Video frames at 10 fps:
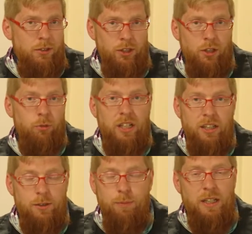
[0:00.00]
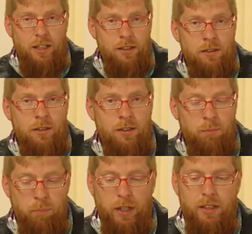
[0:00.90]
You don't need it to begin,
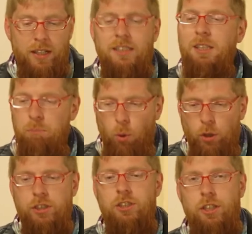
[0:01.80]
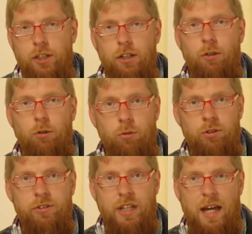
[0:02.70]
but it's important to know
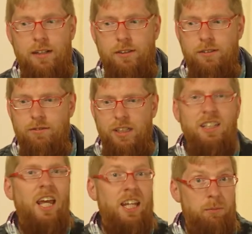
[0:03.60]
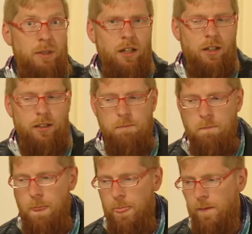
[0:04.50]
that it can be done.
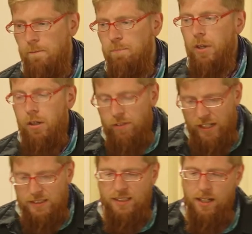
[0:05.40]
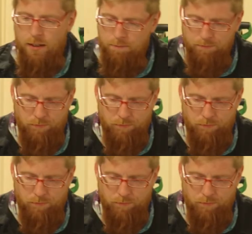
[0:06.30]
That said,